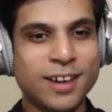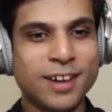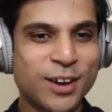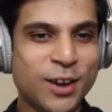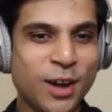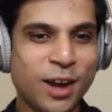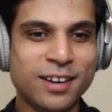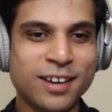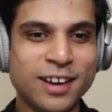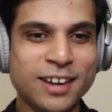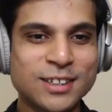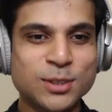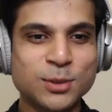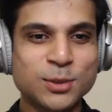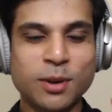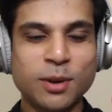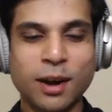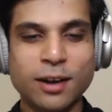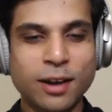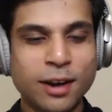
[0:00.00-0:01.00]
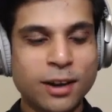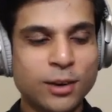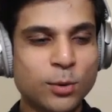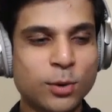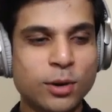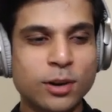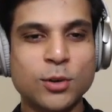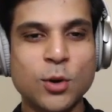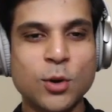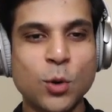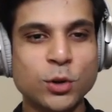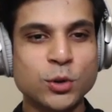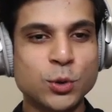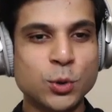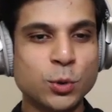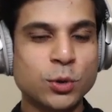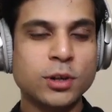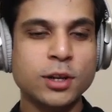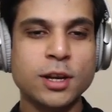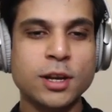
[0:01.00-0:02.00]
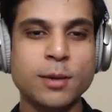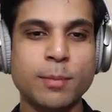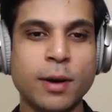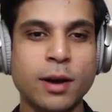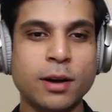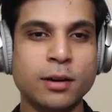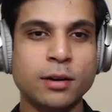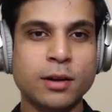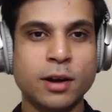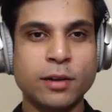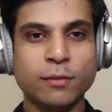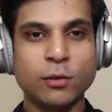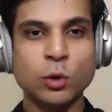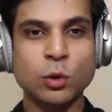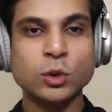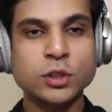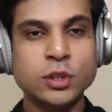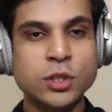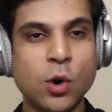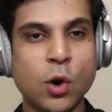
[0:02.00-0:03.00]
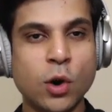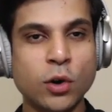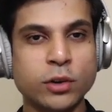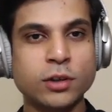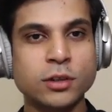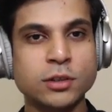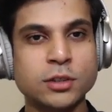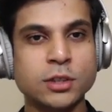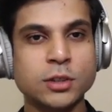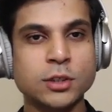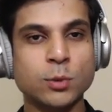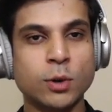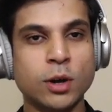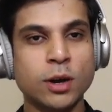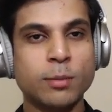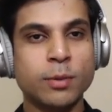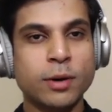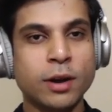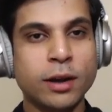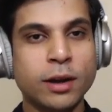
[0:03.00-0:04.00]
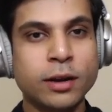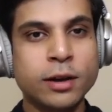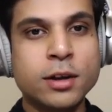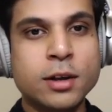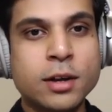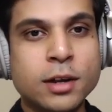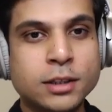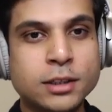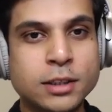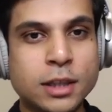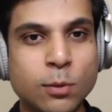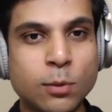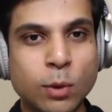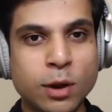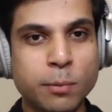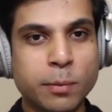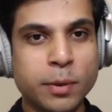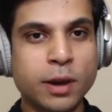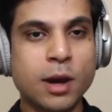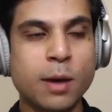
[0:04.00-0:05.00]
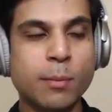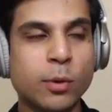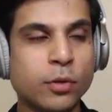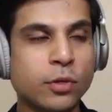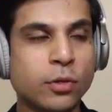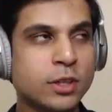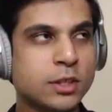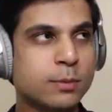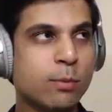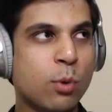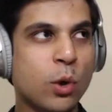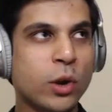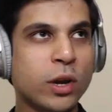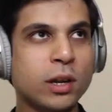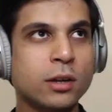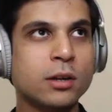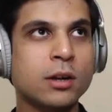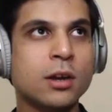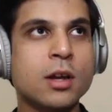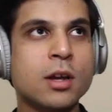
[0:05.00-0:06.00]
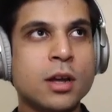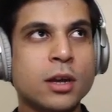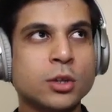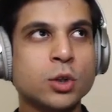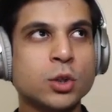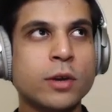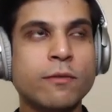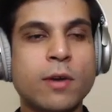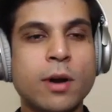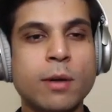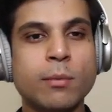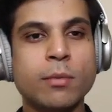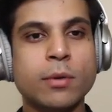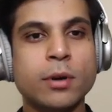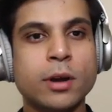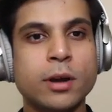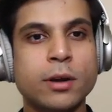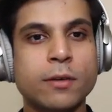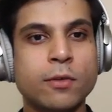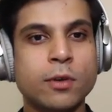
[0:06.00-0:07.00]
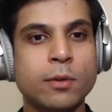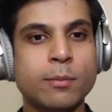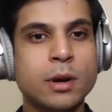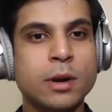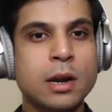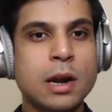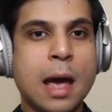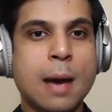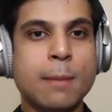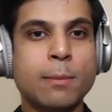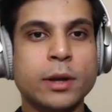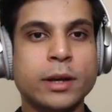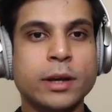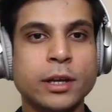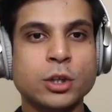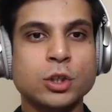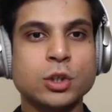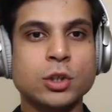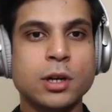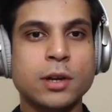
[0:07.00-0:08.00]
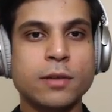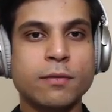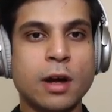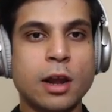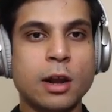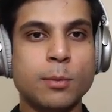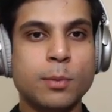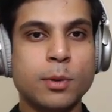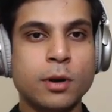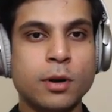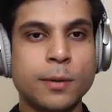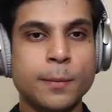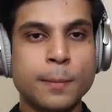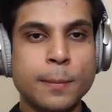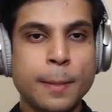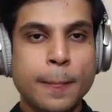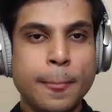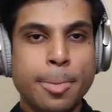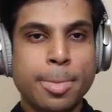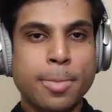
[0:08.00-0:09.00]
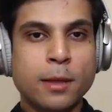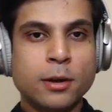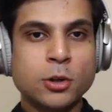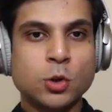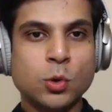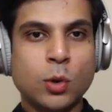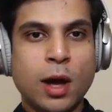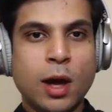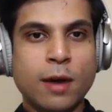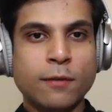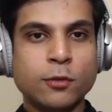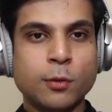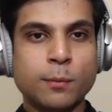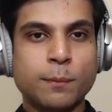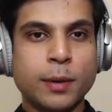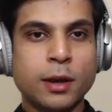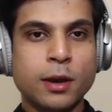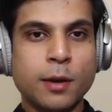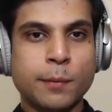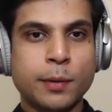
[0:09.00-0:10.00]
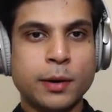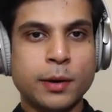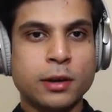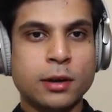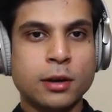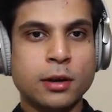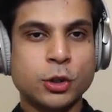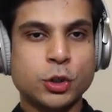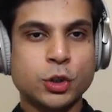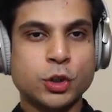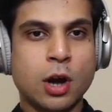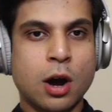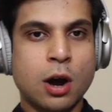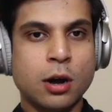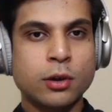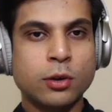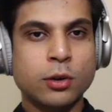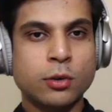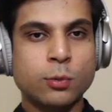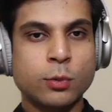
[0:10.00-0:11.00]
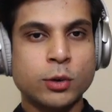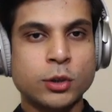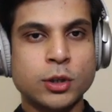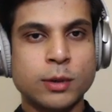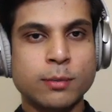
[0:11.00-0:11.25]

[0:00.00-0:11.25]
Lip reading: I guess I don't want to go too deep and kind of lose the audience as well, but I still want to pick up on this point. So if I'm an application developer, do I have to pick a particular shard on